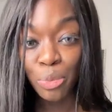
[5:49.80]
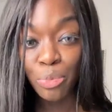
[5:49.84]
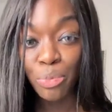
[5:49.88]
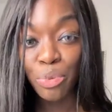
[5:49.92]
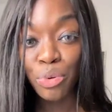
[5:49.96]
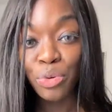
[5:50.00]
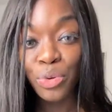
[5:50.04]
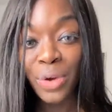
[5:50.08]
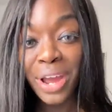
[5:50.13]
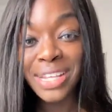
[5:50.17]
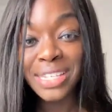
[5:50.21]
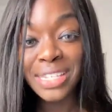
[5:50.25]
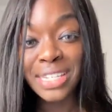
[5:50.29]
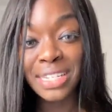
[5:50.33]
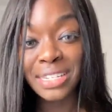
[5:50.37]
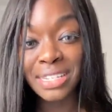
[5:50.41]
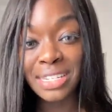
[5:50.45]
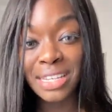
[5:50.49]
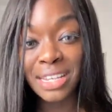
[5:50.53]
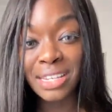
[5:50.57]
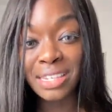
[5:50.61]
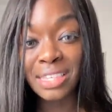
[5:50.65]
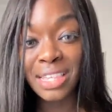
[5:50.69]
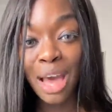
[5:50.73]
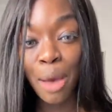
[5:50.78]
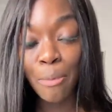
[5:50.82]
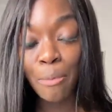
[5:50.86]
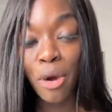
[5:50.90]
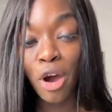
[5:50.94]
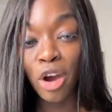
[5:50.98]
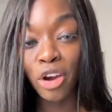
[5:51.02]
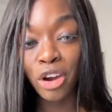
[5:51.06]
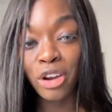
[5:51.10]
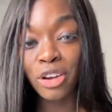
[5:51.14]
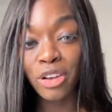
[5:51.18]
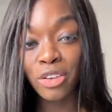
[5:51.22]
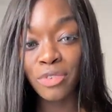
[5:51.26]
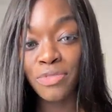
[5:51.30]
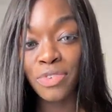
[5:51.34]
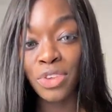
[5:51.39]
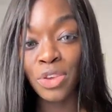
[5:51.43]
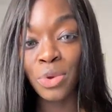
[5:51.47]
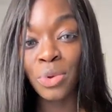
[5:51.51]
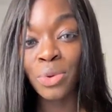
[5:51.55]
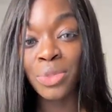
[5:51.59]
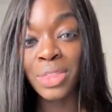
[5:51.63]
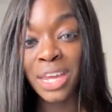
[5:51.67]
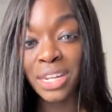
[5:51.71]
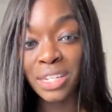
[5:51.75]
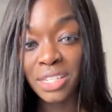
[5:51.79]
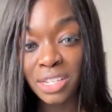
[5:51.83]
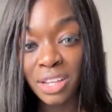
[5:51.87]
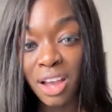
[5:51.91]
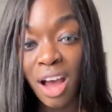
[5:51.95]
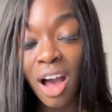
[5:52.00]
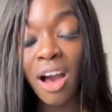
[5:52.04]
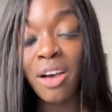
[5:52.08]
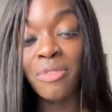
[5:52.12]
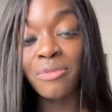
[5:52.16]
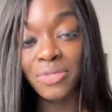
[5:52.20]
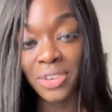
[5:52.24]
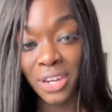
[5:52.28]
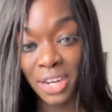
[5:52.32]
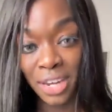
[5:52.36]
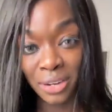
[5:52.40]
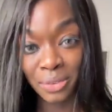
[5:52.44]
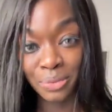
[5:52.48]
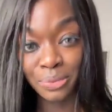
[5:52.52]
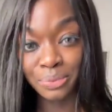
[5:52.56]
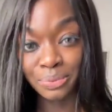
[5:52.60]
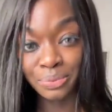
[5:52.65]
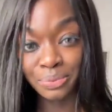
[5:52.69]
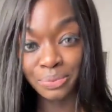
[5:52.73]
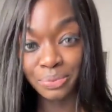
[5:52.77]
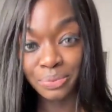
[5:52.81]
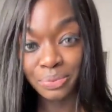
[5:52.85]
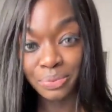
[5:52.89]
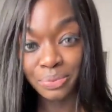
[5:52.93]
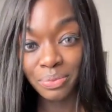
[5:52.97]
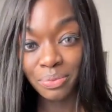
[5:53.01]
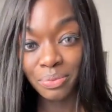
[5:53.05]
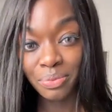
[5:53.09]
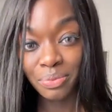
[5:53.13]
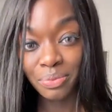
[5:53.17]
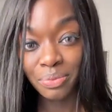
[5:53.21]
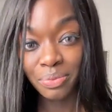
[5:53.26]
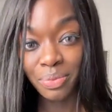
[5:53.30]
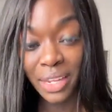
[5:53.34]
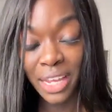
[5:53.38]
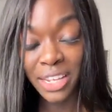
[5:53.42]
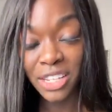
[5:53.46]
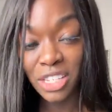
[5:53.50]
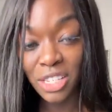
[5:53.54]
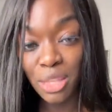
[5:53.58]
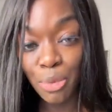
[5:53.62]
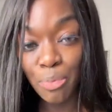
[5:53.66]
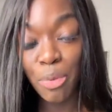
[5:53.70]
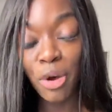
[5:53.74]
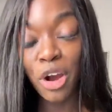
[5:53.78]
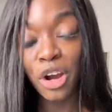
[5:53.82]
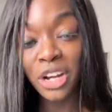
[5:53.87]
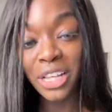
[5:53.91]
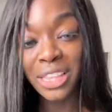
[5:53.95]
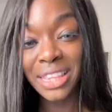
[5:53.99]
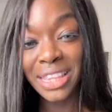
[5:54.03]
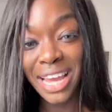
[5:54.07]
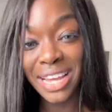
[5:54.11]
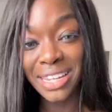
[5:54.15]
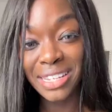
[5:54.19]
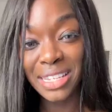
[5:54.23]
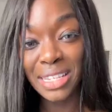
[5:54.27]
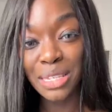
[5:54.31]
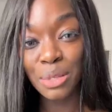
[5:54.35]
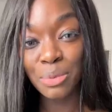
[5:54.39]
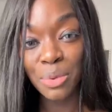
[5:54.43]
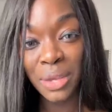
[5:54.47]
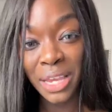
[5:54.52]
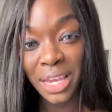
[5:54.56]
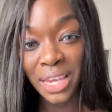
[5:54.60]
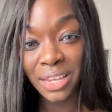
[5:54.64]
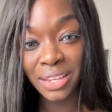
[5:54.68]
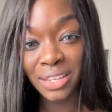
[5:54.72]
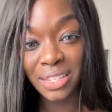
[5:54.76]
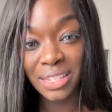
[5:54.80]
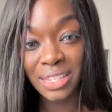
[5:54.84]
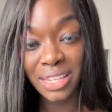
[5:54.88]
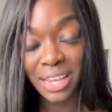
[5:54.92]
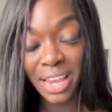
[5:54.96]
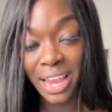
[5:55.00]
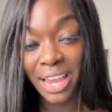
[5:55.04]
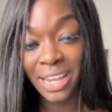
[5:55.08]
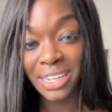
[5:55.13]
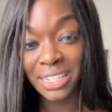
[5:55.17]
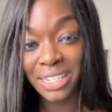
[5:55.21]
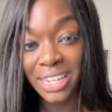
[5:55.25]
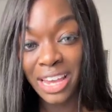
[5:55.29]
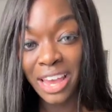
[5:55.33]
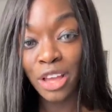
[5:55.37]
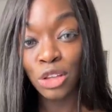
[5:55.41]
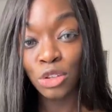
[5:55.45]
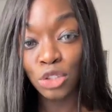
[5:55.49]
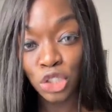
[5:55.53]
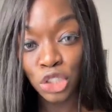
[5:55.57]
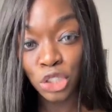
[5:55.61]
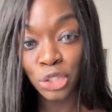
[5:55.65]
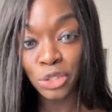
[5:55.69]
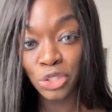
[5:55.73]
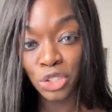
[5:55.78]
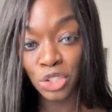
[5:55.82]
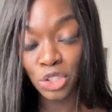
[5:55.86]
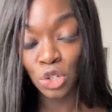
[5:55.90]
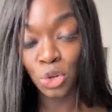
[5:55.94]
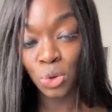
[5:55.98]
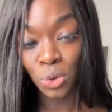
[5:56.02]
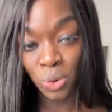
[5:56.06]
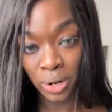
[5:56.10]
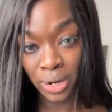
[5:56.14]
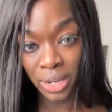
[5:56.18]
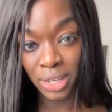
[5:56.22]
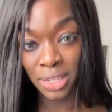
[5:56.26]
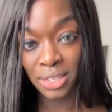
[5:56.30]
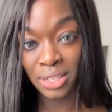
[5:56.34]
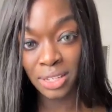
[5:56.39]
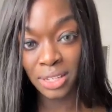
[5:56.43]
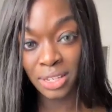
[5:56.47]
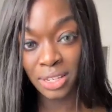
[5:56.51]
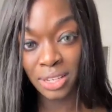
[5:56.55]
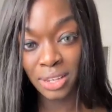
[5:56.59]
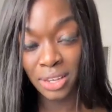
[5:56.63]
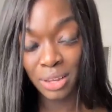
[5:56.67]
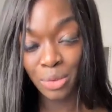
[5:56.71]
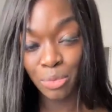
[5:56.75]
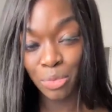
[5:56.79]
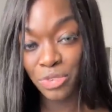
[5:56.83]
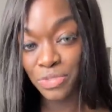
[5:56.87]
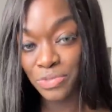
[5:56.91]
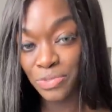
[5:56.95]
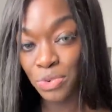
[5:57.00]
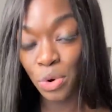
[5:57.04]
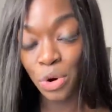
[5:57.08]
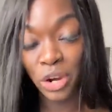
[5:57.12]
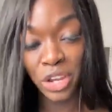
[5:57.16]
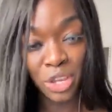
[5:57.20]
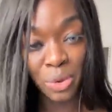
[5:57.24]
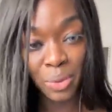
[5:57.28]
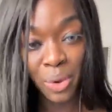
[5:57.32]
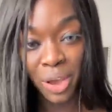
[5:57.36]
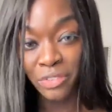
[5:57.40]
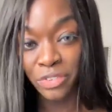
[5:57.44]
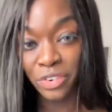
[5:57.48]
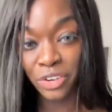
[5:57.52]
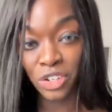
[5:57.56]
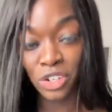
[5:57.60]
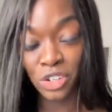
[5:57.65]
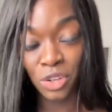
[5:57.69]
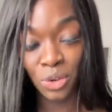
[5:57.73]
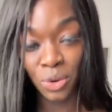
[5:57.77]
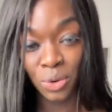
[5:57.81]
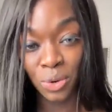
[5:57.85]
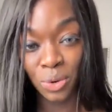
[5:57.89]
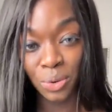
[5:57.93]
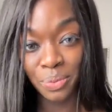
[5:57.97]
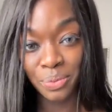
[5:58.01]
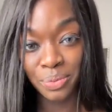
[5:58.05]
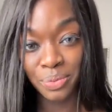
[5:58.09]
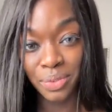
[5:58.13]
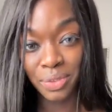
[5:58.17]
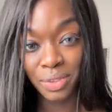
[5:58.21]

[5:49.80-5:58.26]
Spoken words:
Your presence is that part of you that's confident. It's the part that speaks and tells your stories before you ever do.